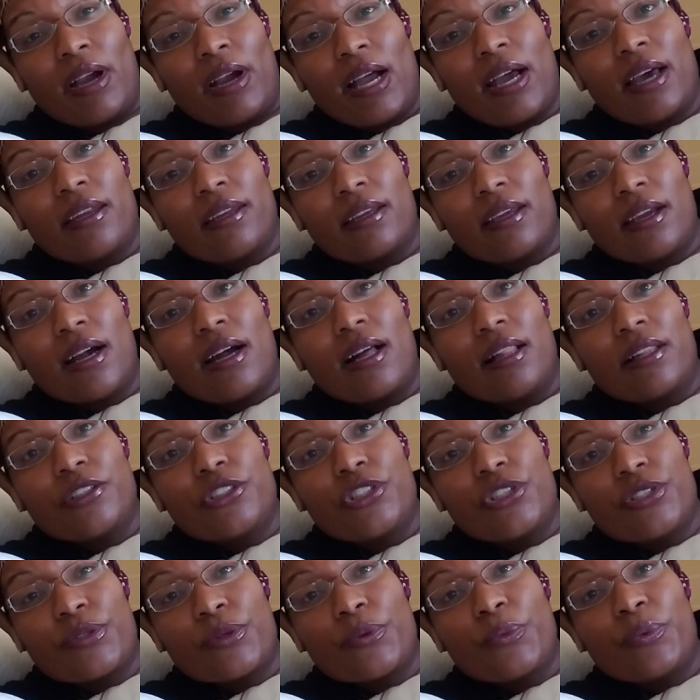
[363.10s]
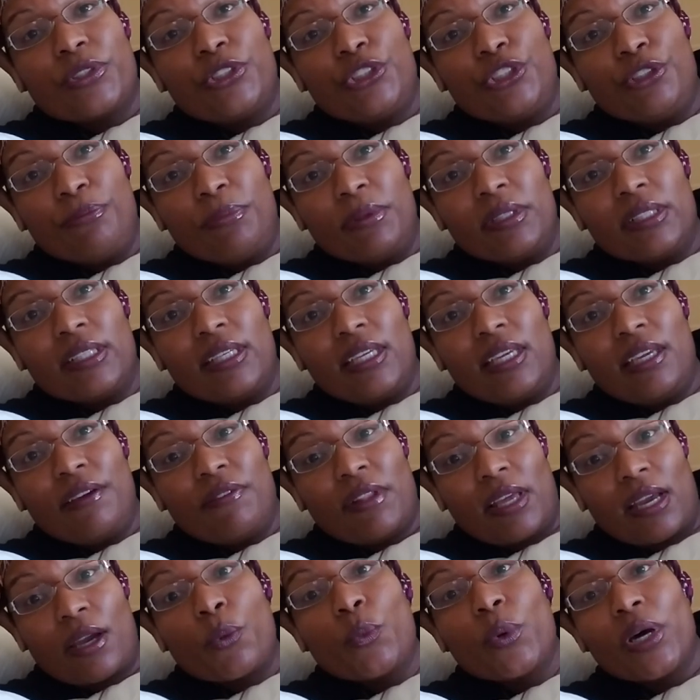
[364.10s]
ideologies or what you believe,
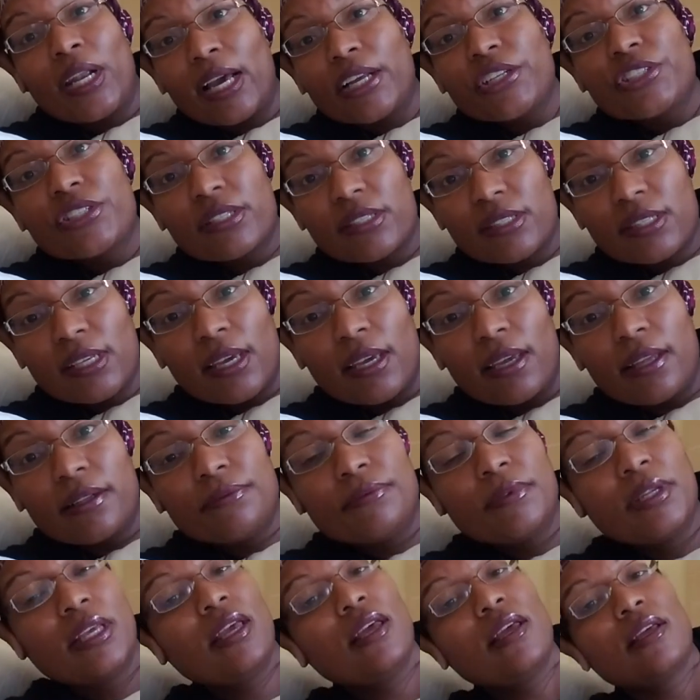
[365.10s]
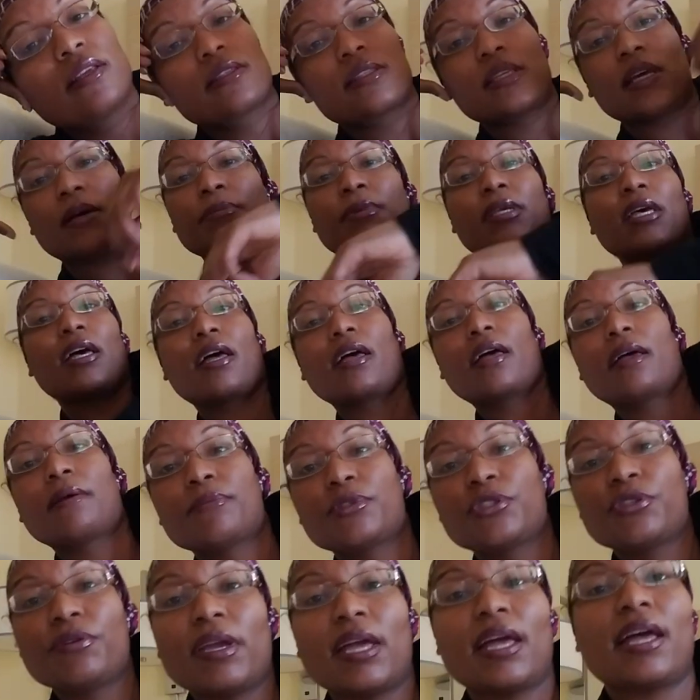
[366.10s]
like what I just said.
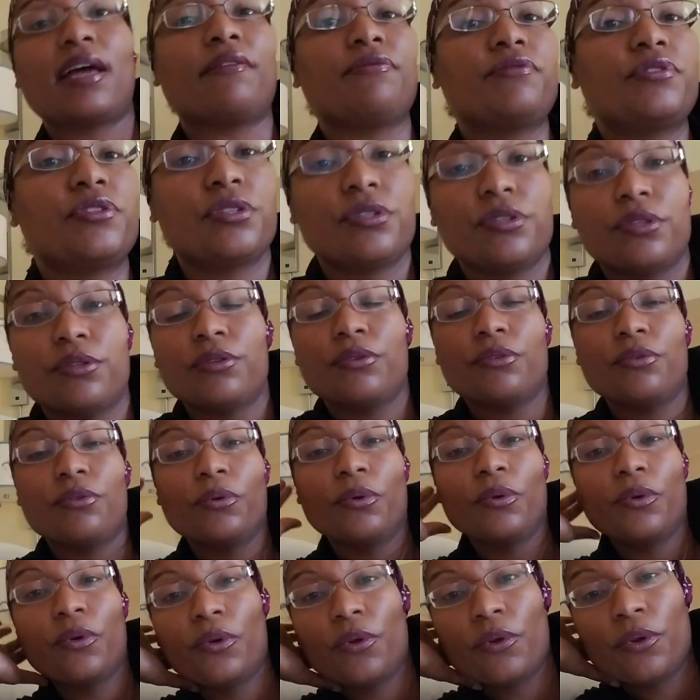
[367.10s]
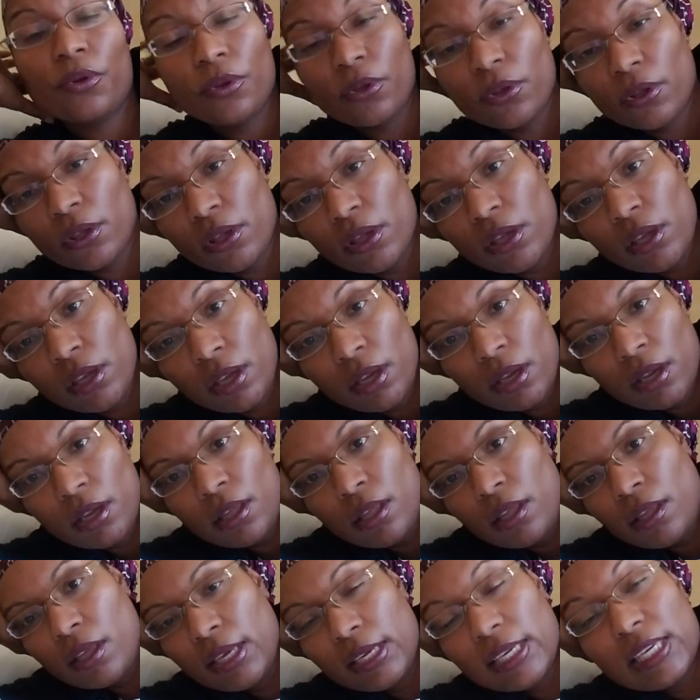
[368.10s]
Sometimes you have to
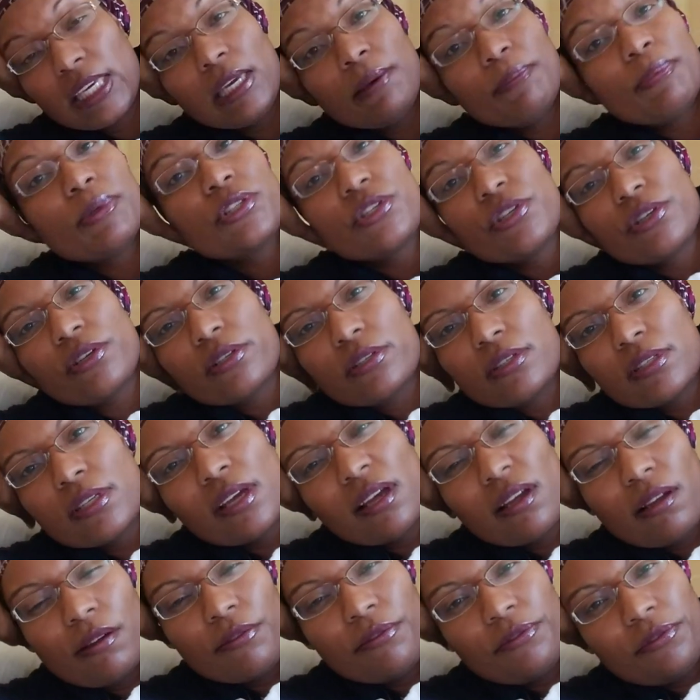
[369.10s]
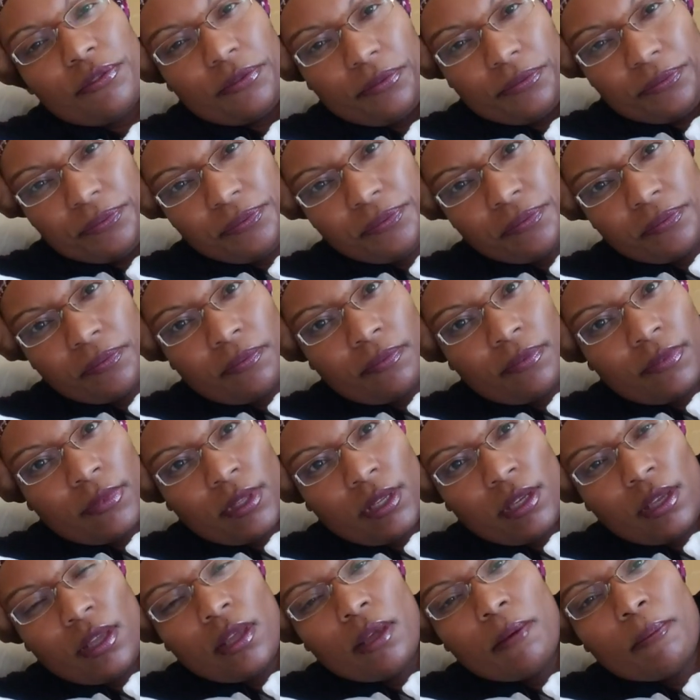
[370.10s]
keep it to yourself,
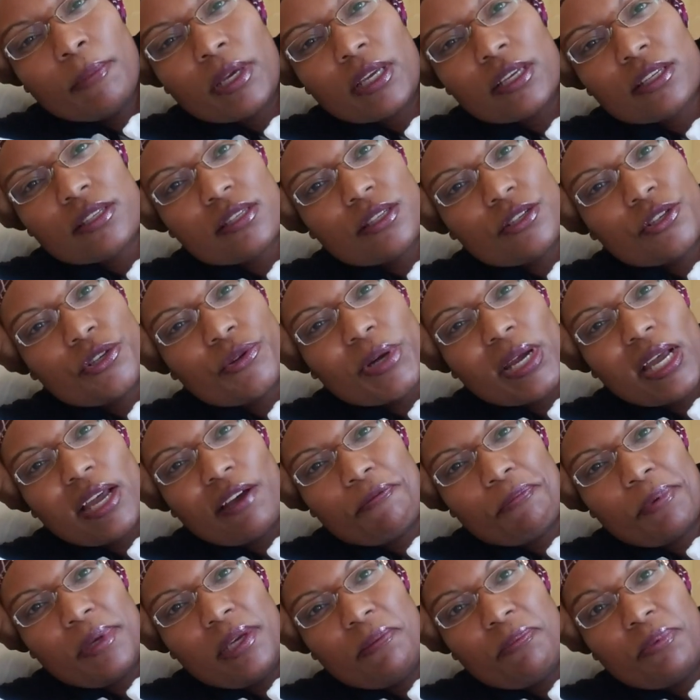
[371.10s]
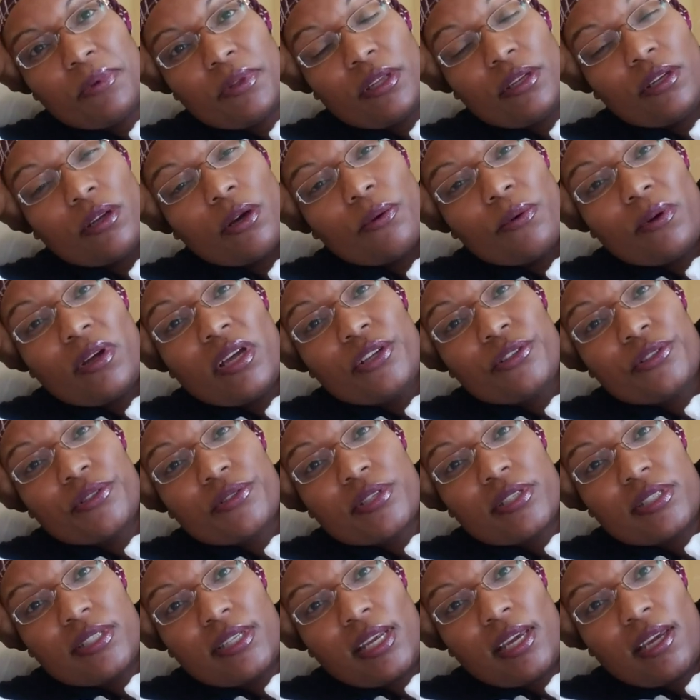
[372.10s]
because then you have people that don't
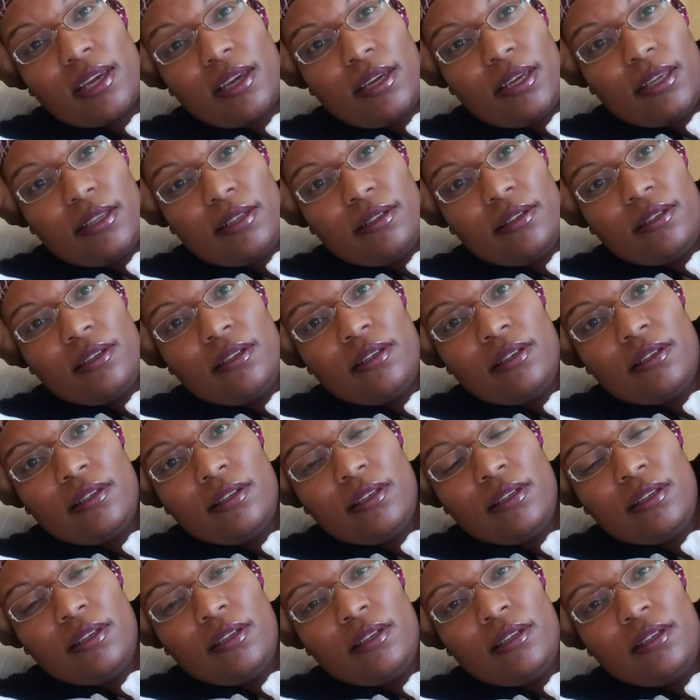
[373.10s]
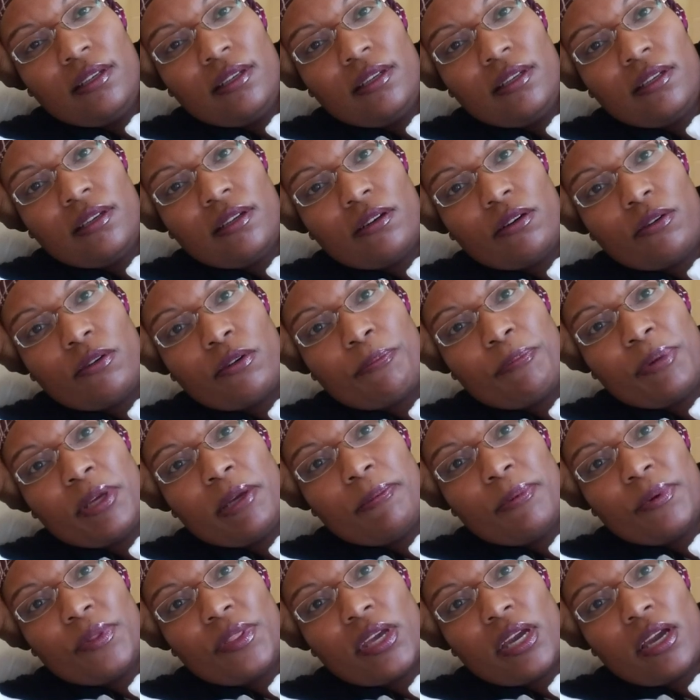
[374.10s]
understand, or
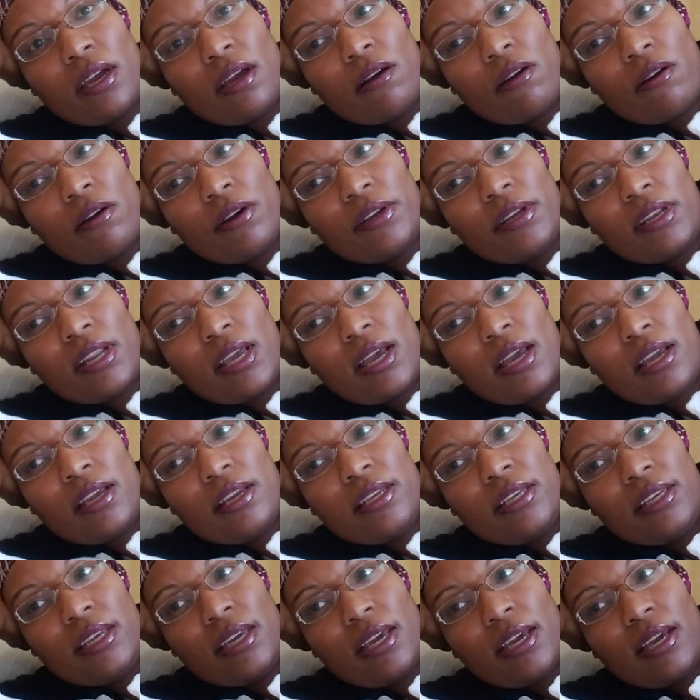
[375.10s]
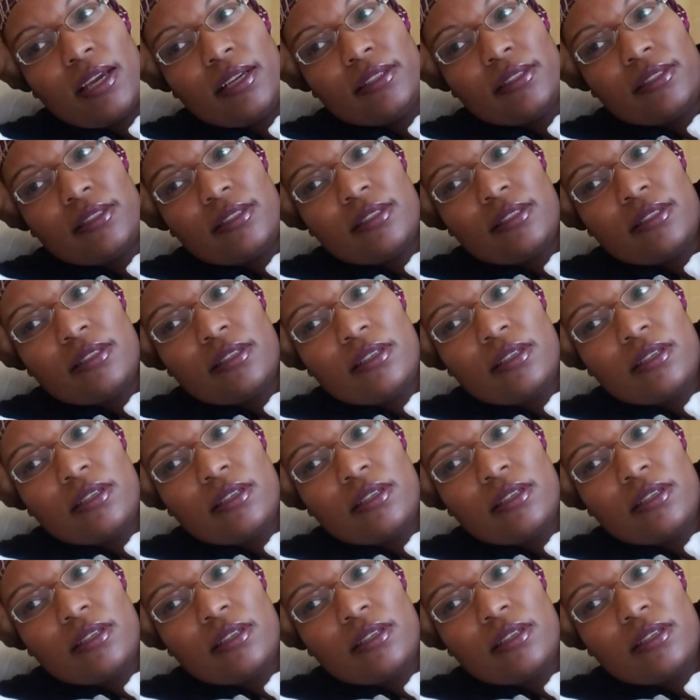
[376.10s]
people that are not yet